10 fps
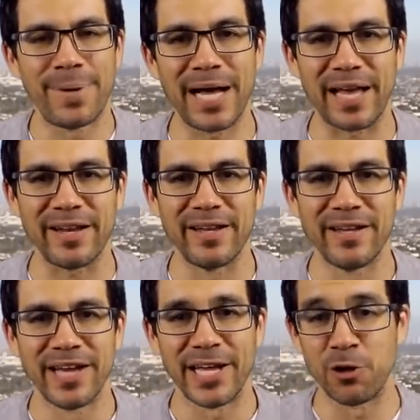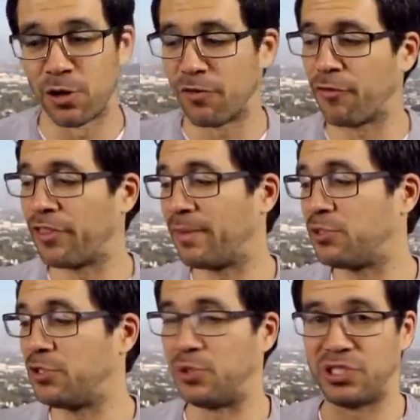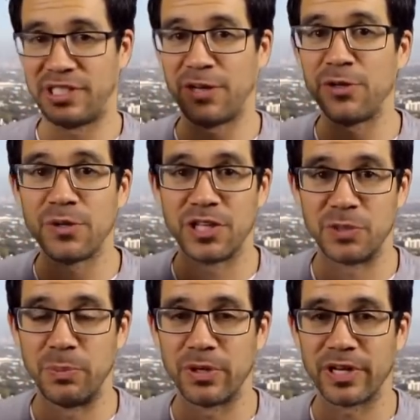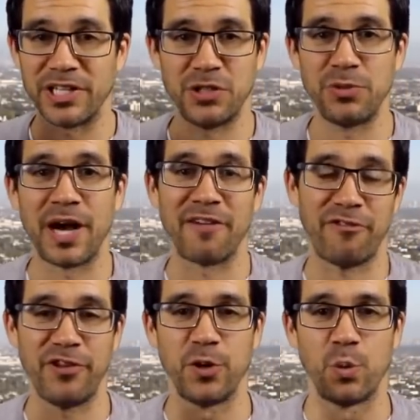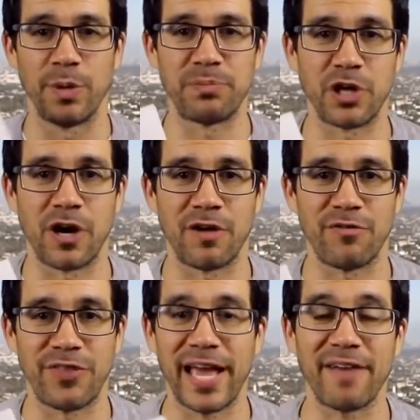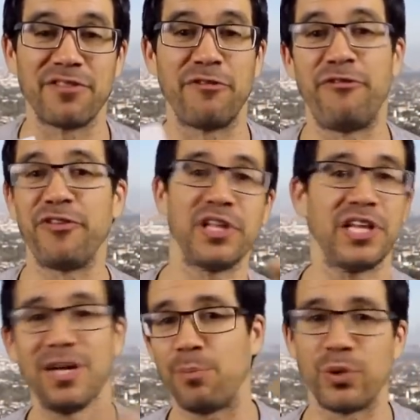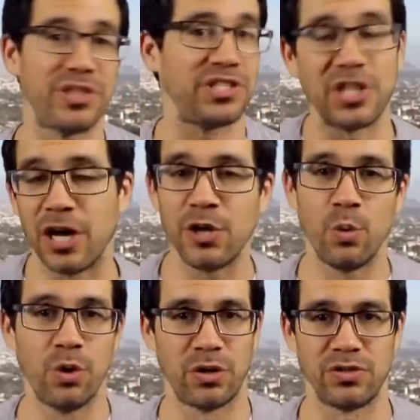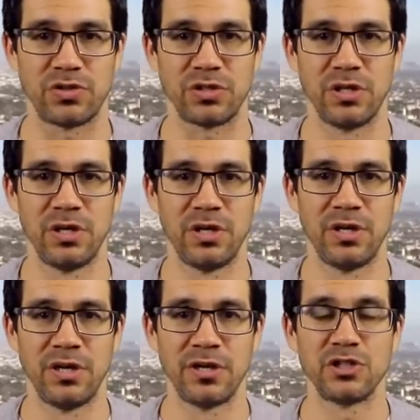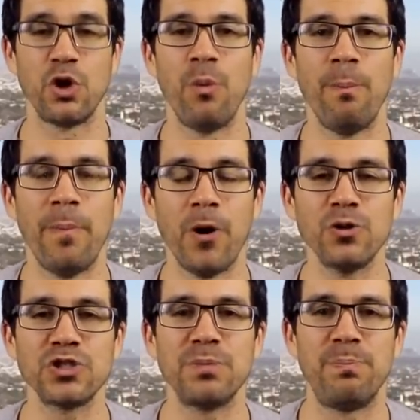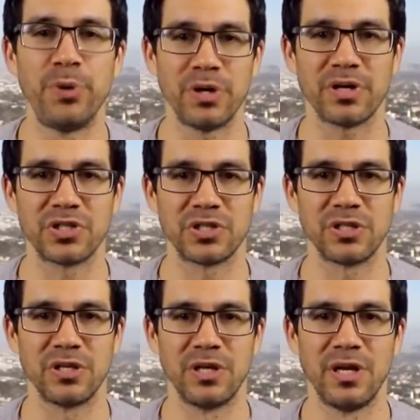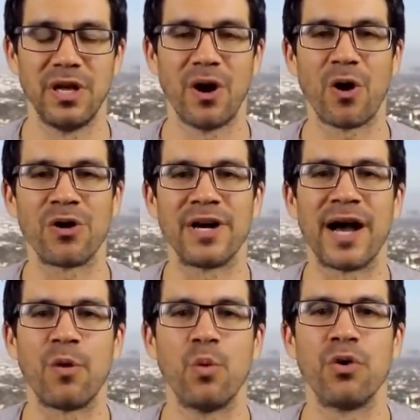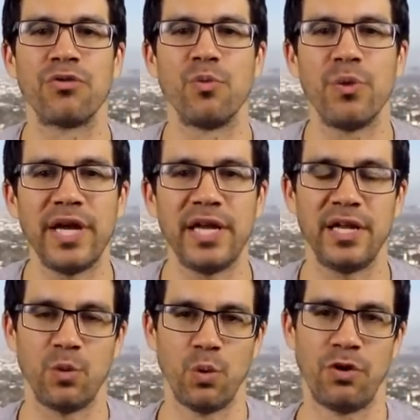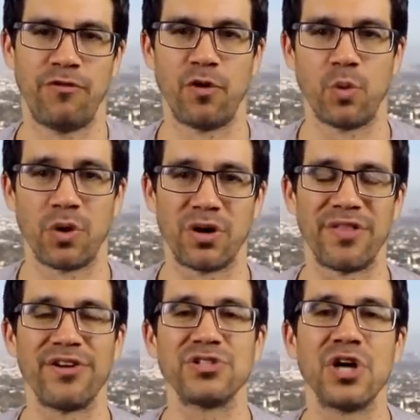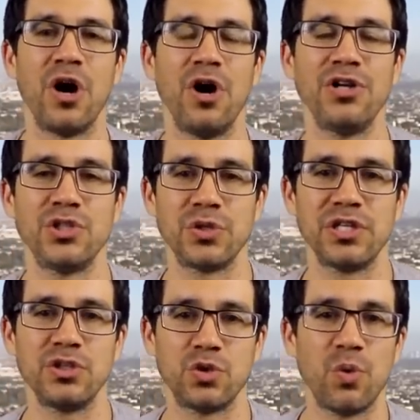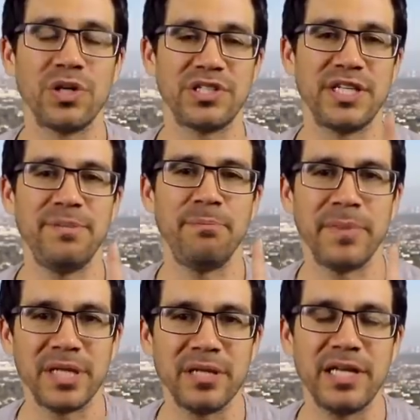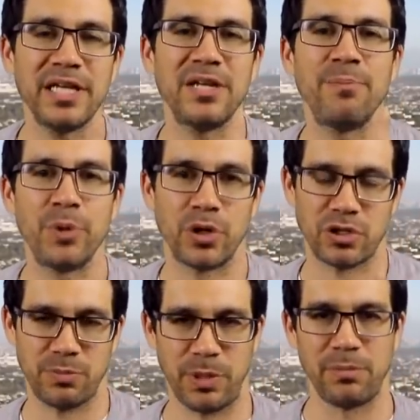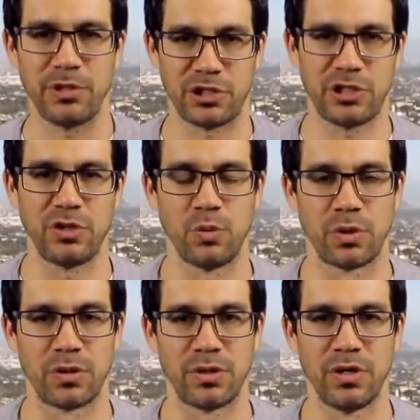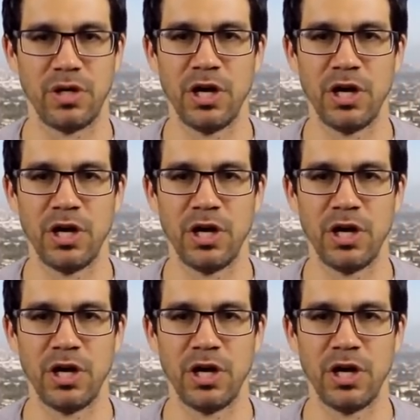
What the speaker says: But in order for them to sell you this book and you not feel ripped off, they have to fill it up with a ton of words. So most books are not worth reading word for word. There's 120 million books published in the world.